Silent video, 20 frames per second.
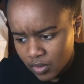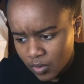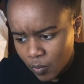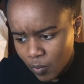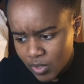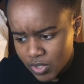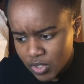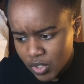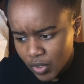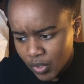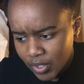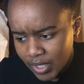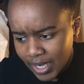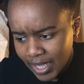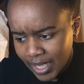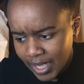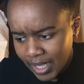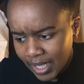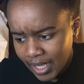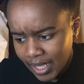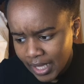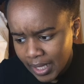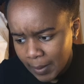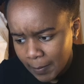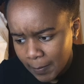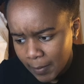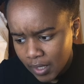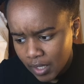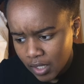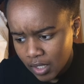What's her
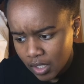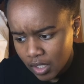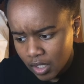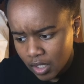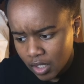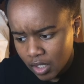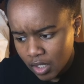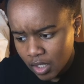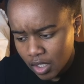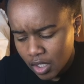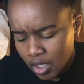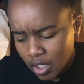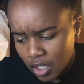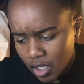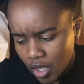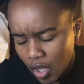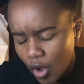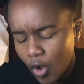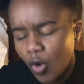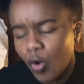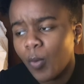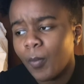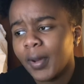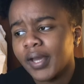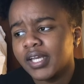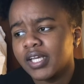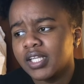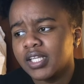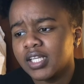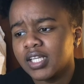name? Oh my
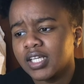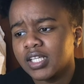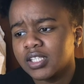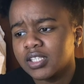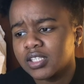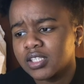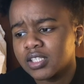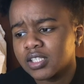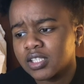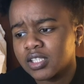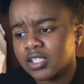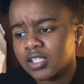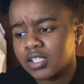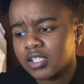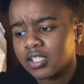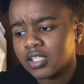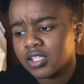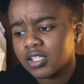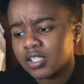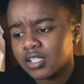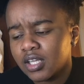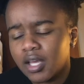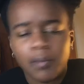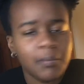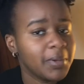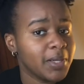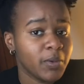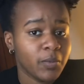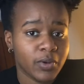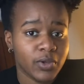goodness.
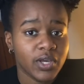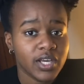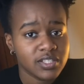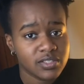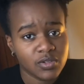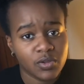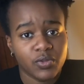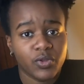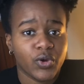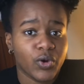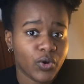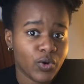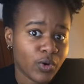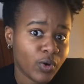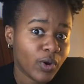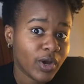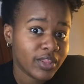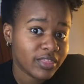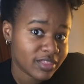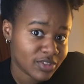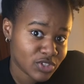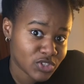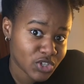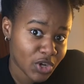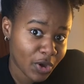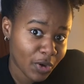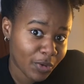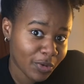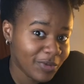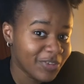But anyway, you guys know the girl in the
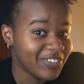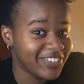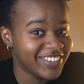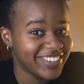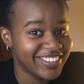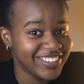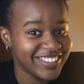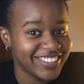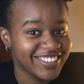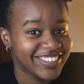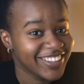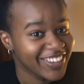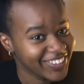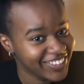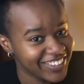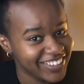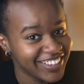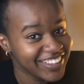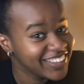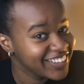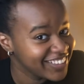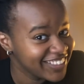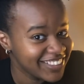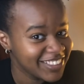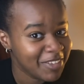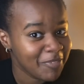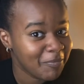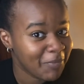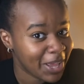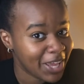show.
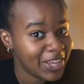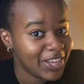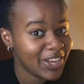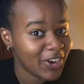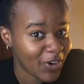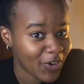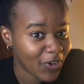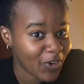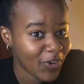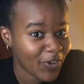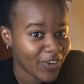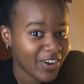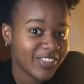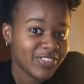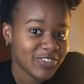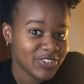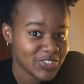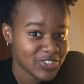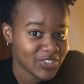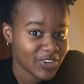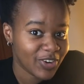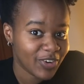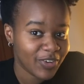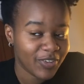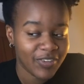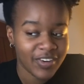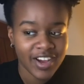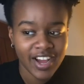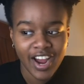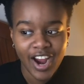The main girl in the show.
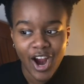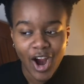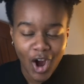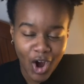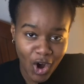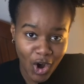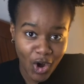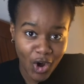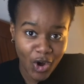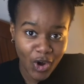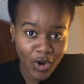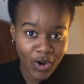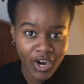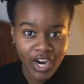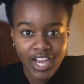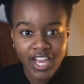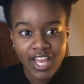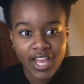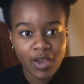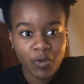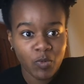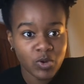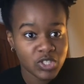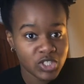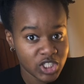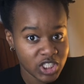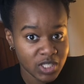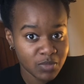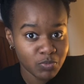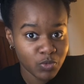Her, when
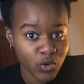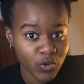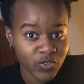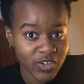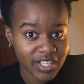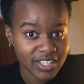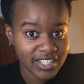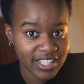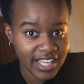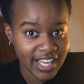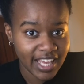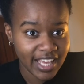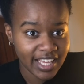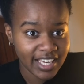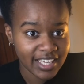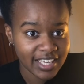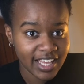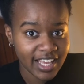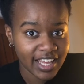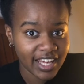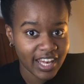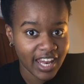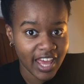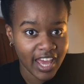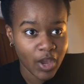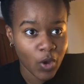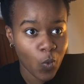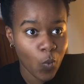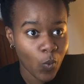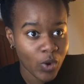she moved at the end and
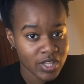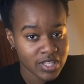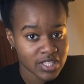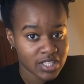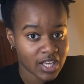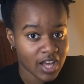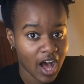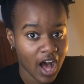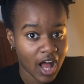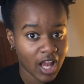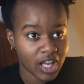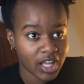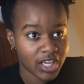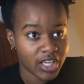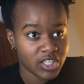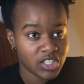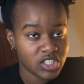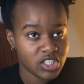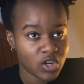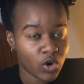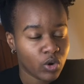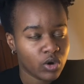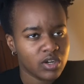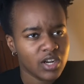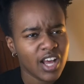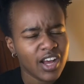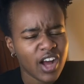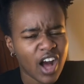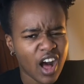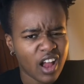like went to college, or
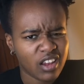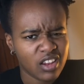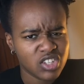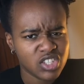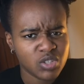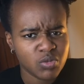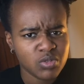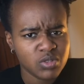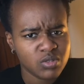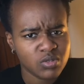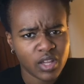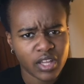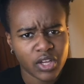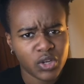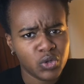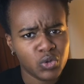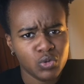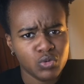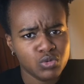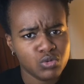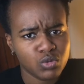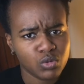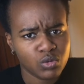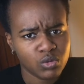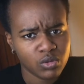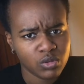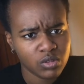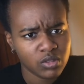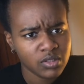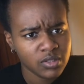not college, she went to like a new
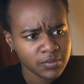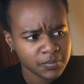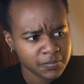school.